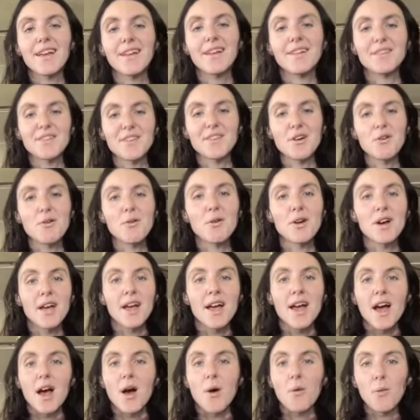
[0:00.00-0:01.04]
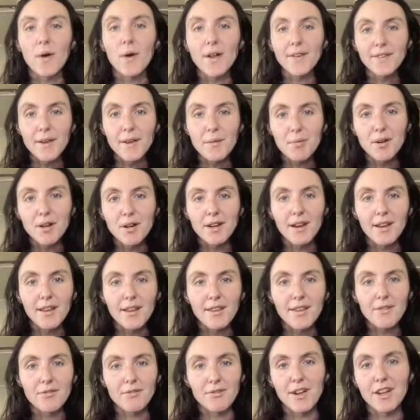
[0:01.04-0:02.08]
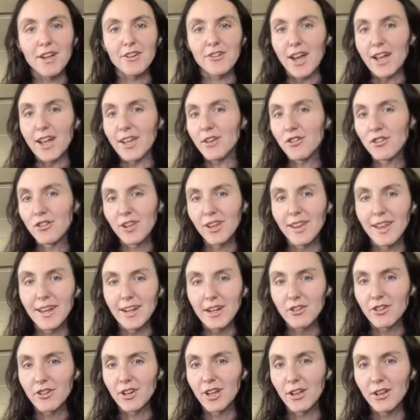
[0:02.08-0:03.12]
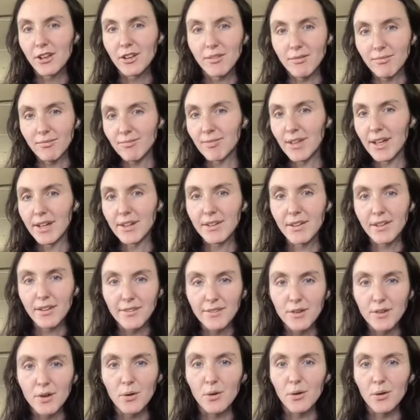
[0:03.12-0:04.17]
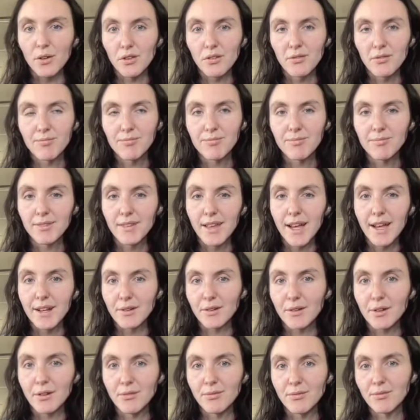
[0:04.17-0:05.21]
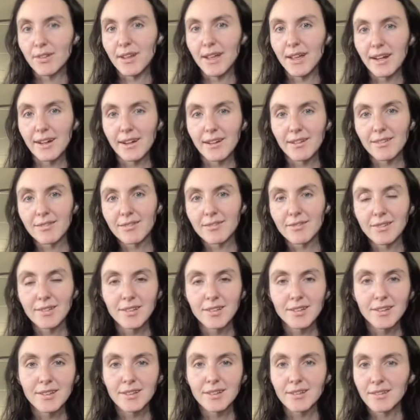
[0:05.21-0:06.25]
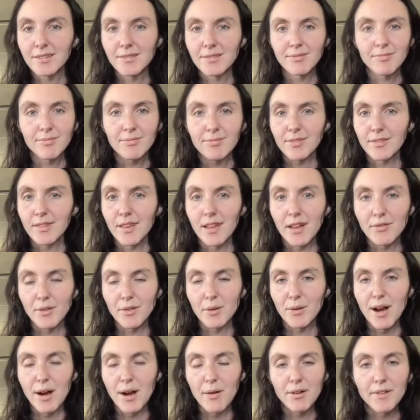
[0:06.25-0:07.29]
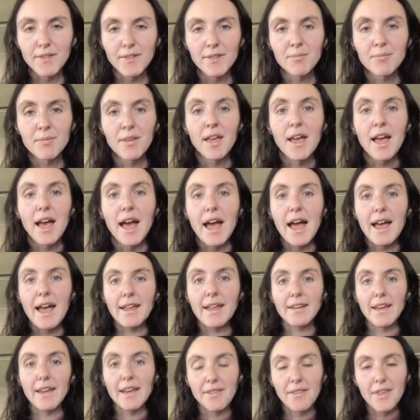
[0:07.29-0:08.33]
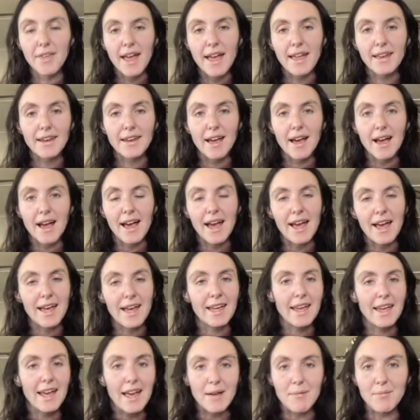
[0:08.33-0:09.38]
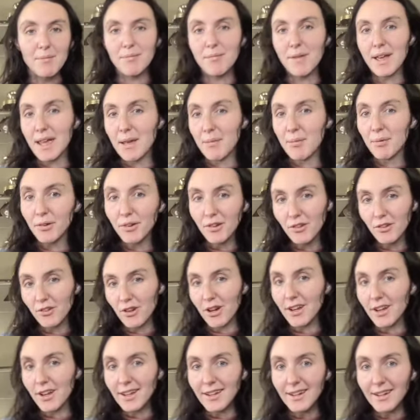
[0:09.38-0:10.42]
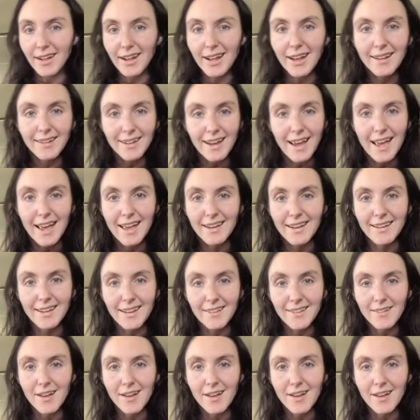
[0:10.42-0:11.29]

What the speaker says: So once I put it in the fridge, I usually let it chill until it's cold. I don't know, like a few hours. And then I am able to start eating it, and it's